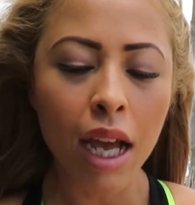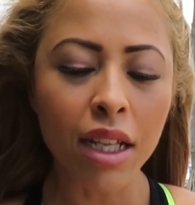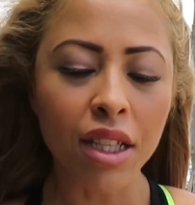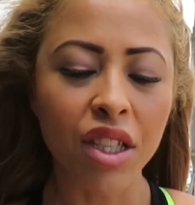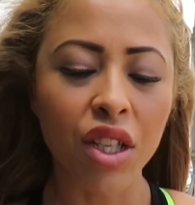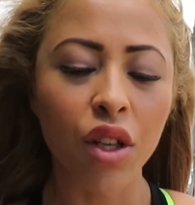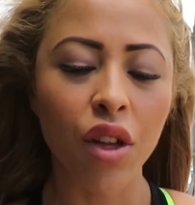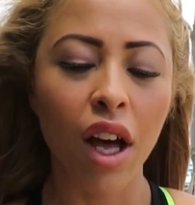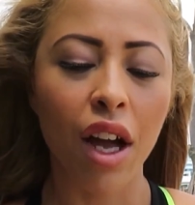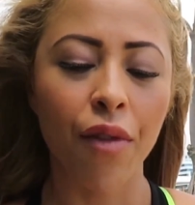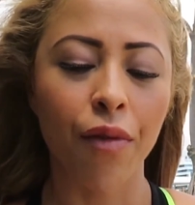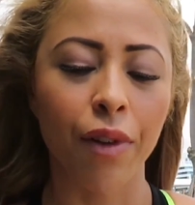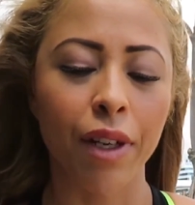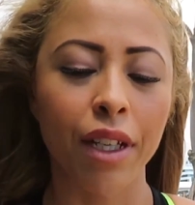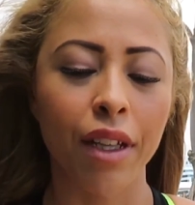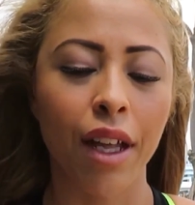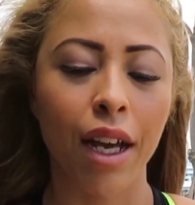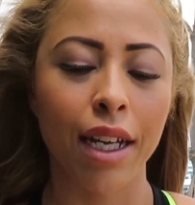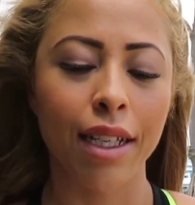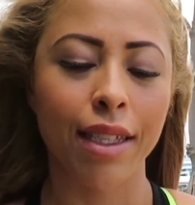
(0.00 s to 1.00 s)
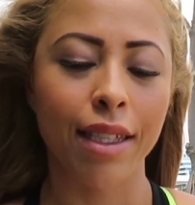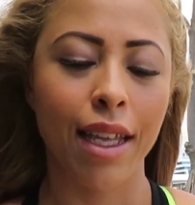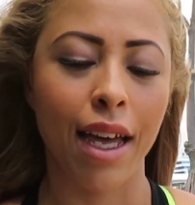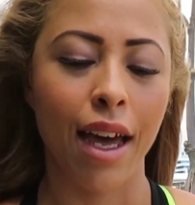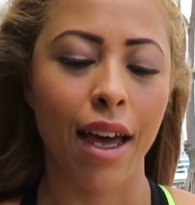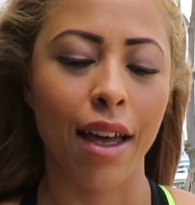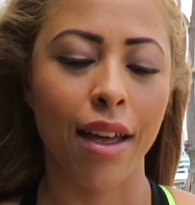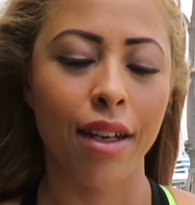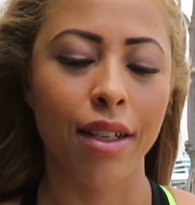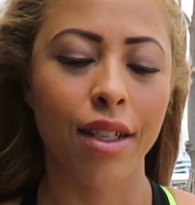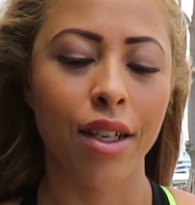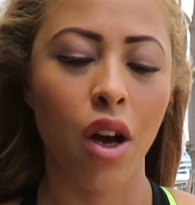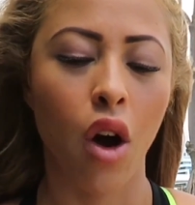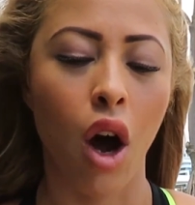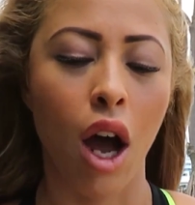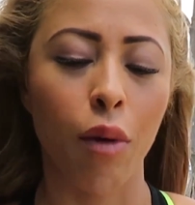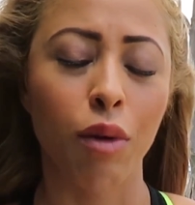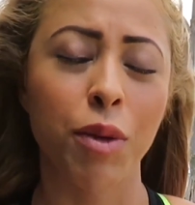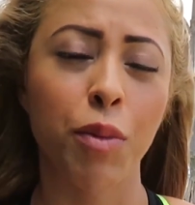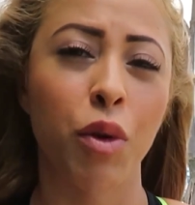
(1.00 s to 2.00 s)
until I realized that
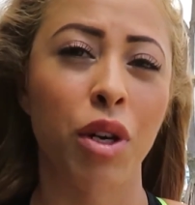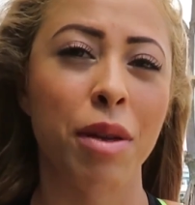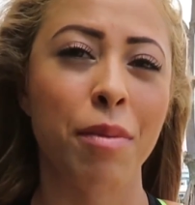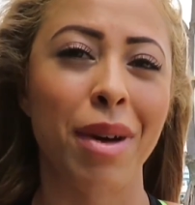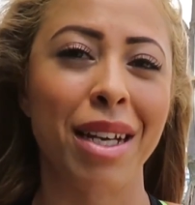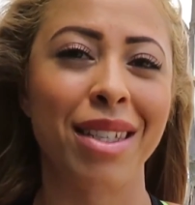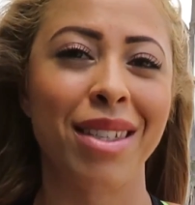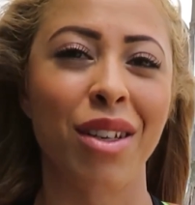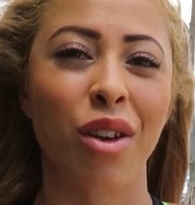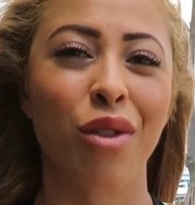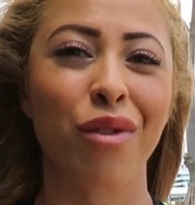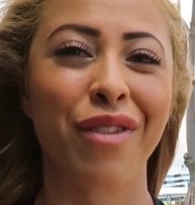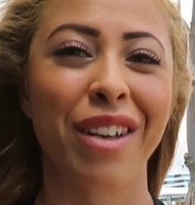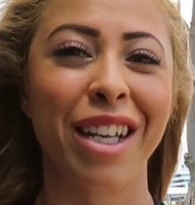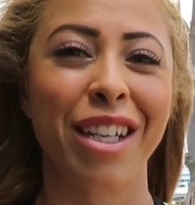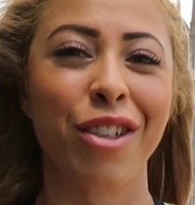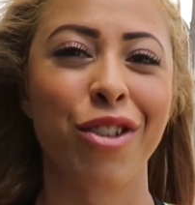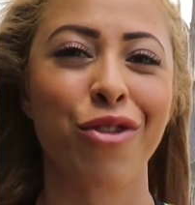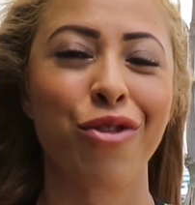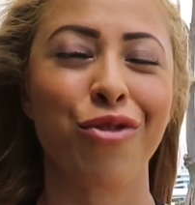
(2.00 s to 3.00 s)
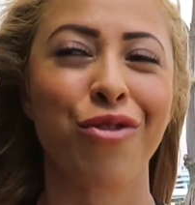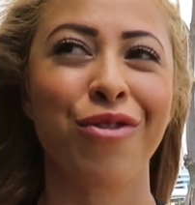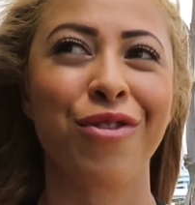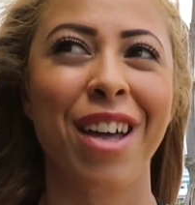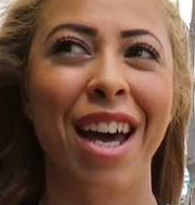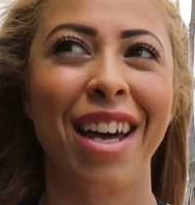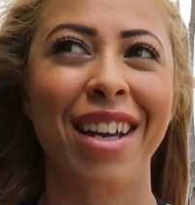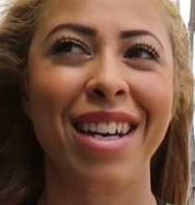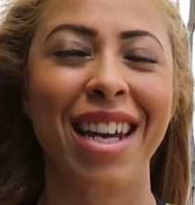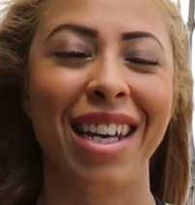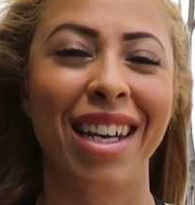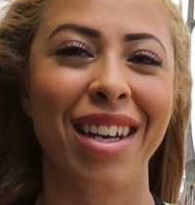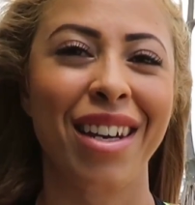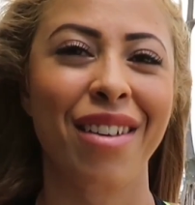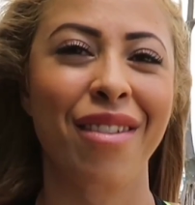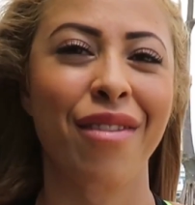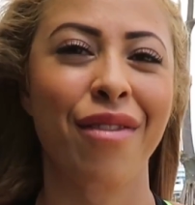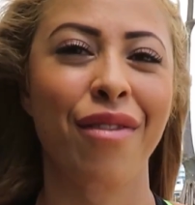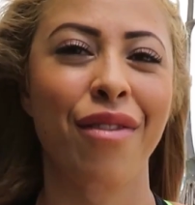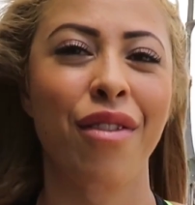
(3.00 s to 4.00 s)
I was putting myself into that
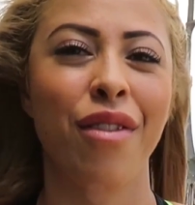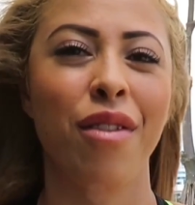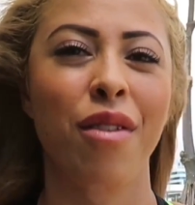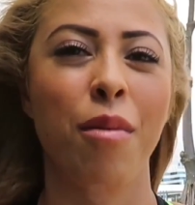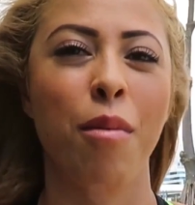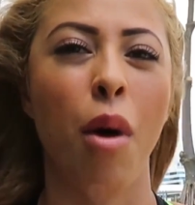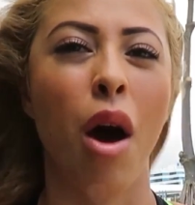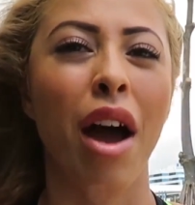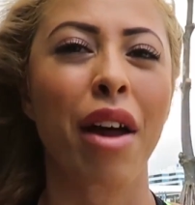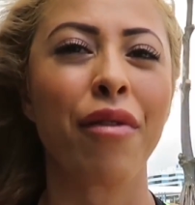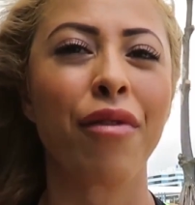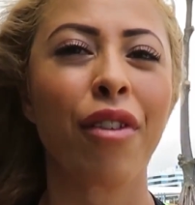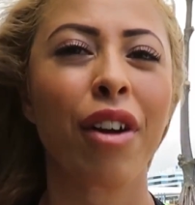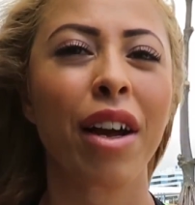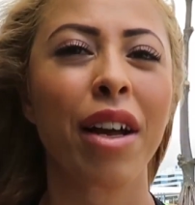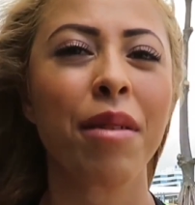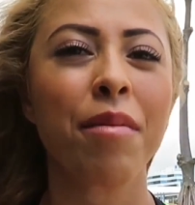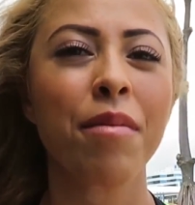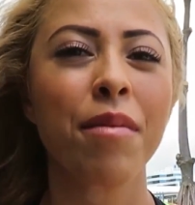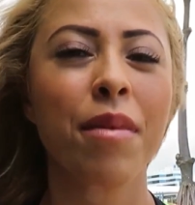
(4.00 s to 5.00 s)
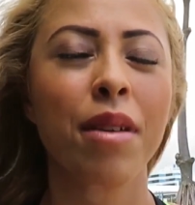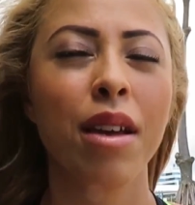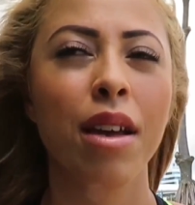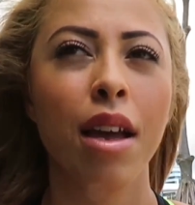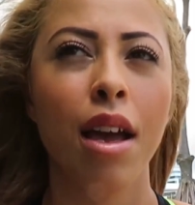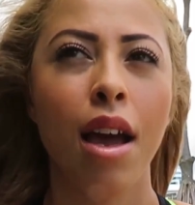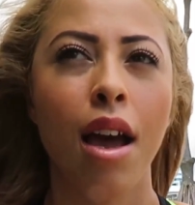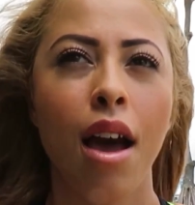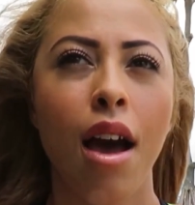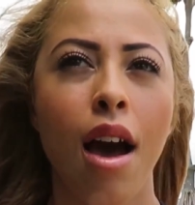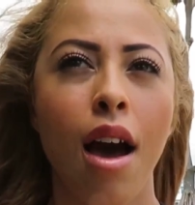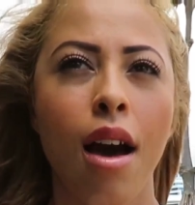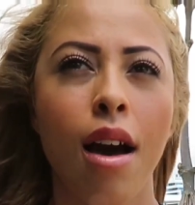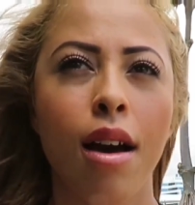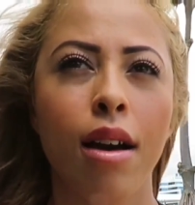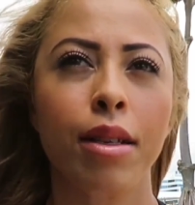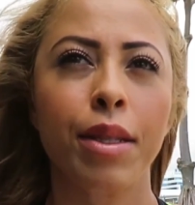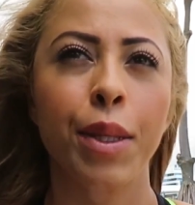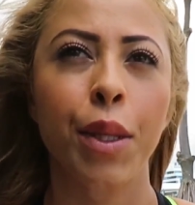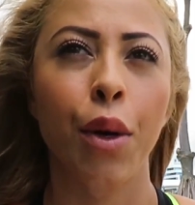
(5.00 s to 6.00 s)
negative mind frame.
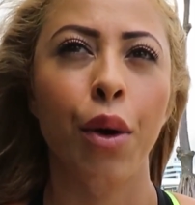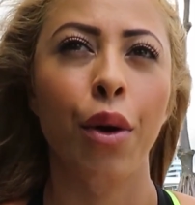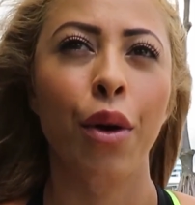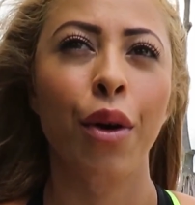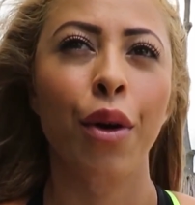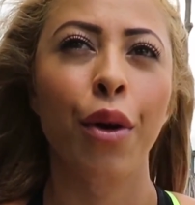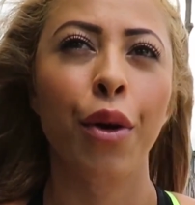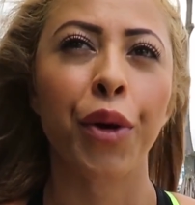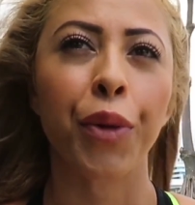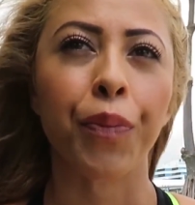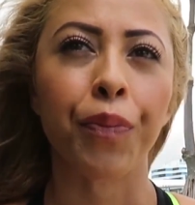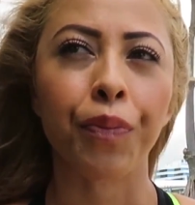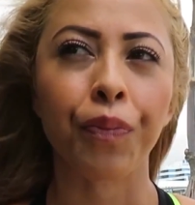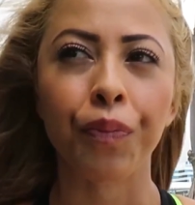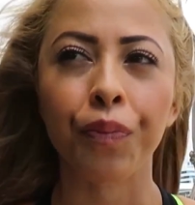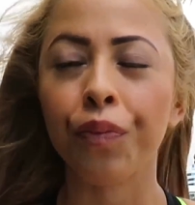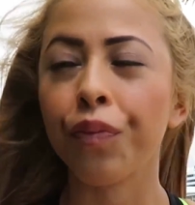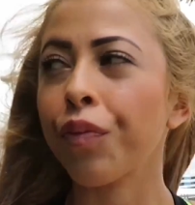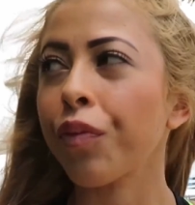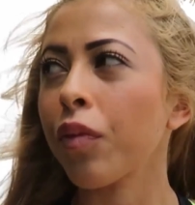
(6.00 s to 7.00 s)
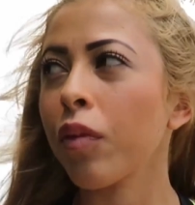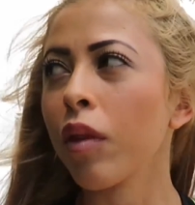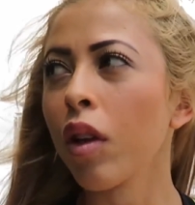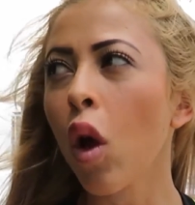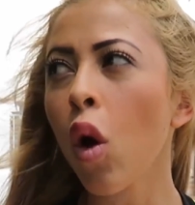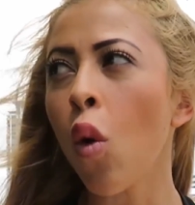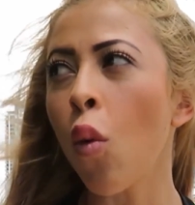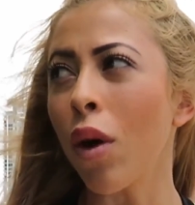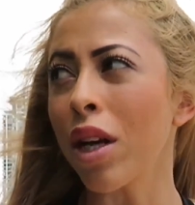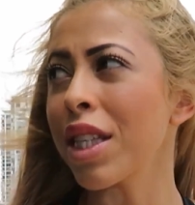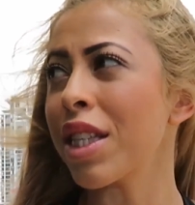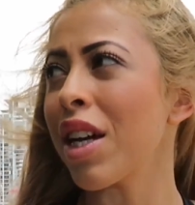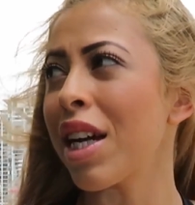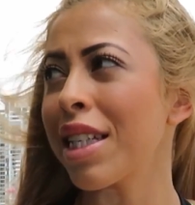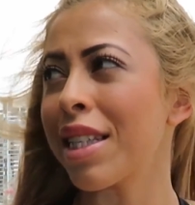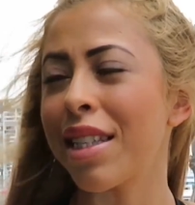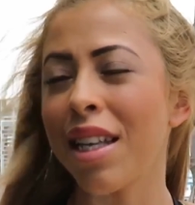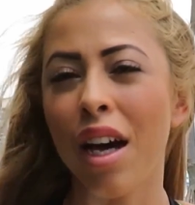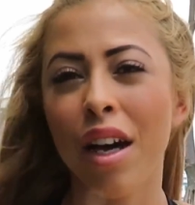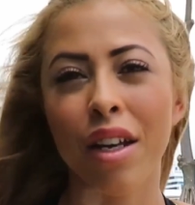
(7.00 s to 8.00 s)
So once
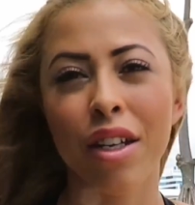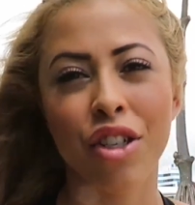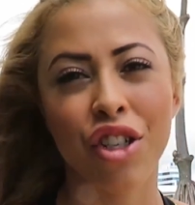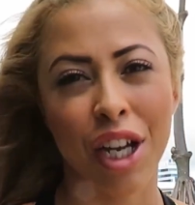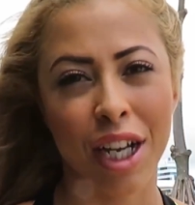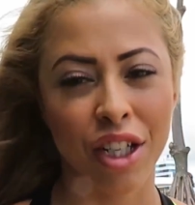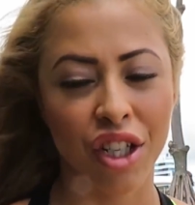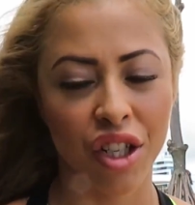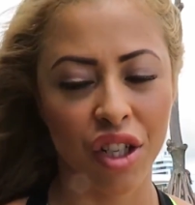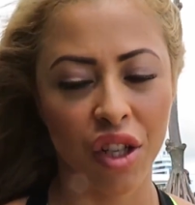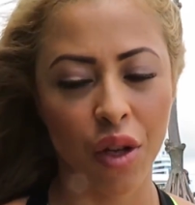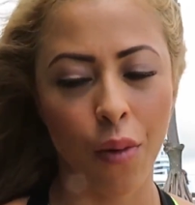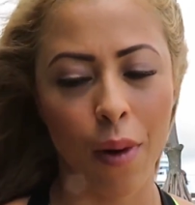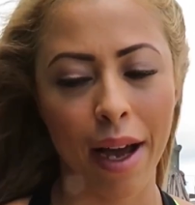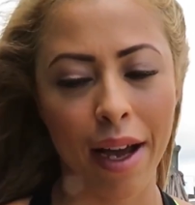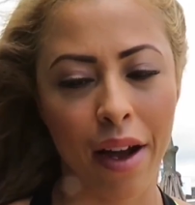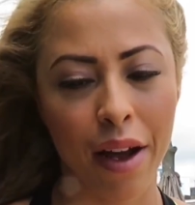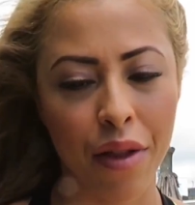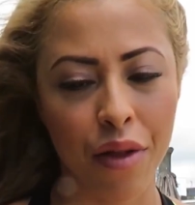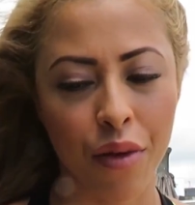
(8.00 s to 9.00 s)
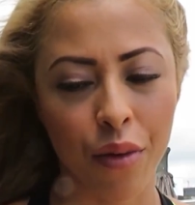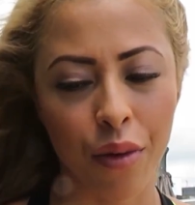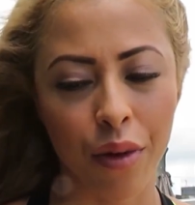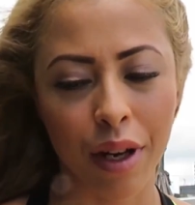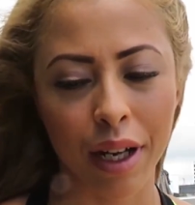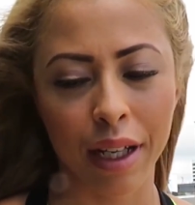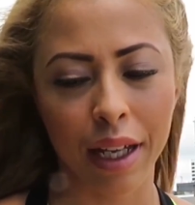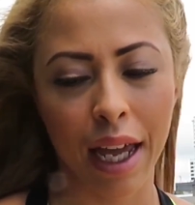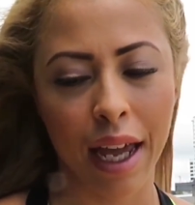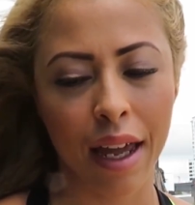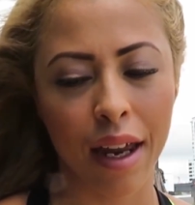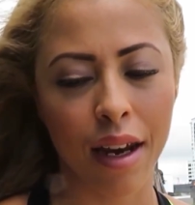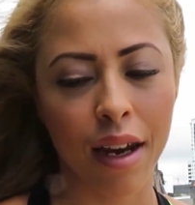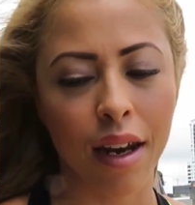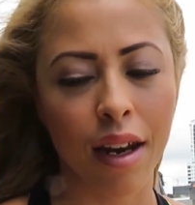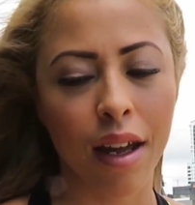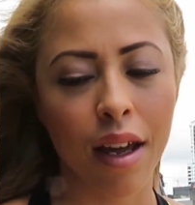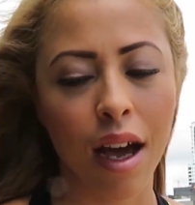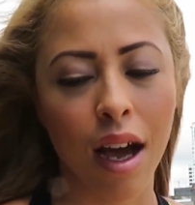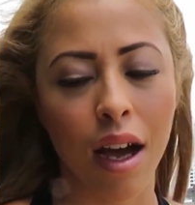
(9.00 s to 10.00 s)
I started changing the way I thought
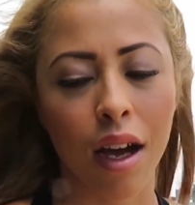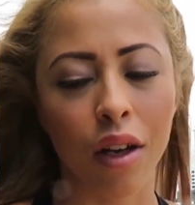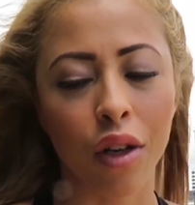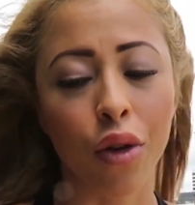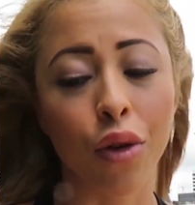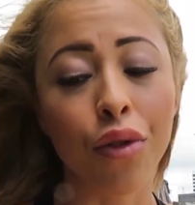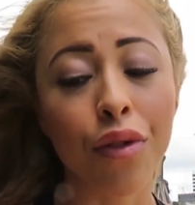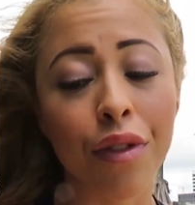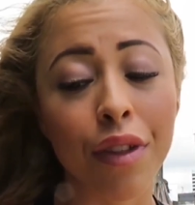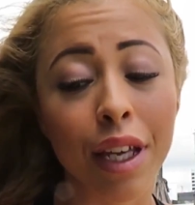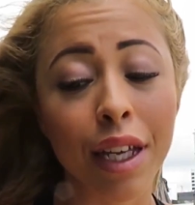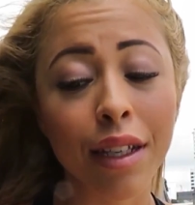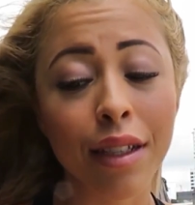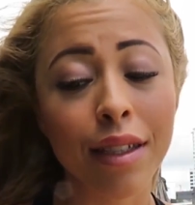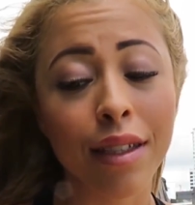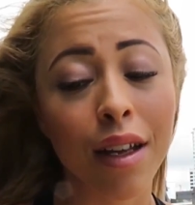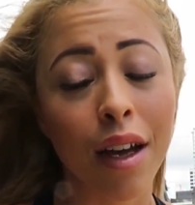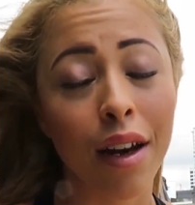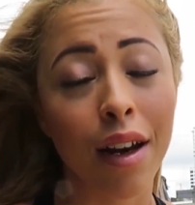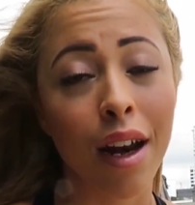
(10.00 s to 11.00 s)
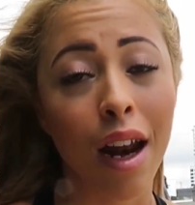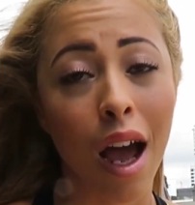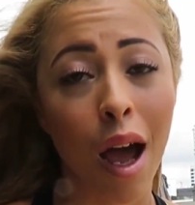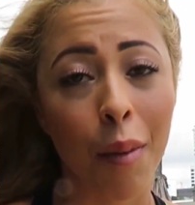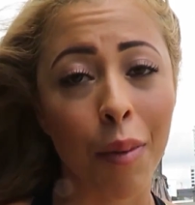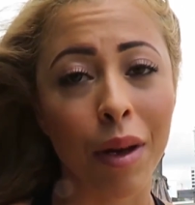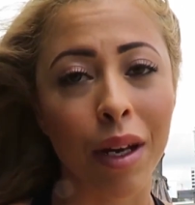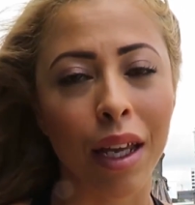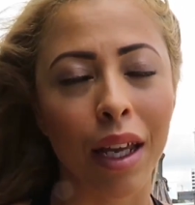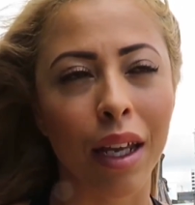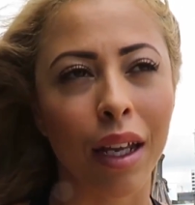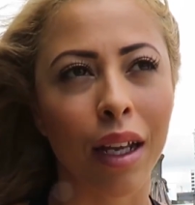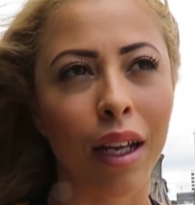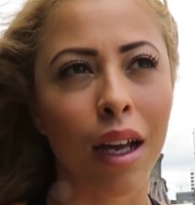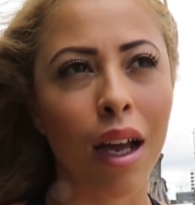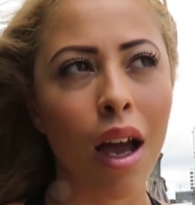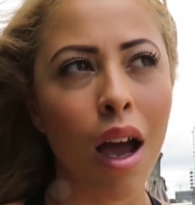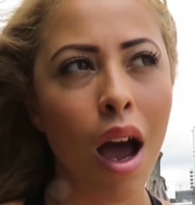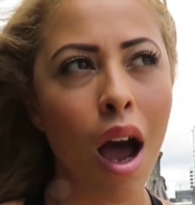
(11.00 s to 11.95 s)
again, good things started happening.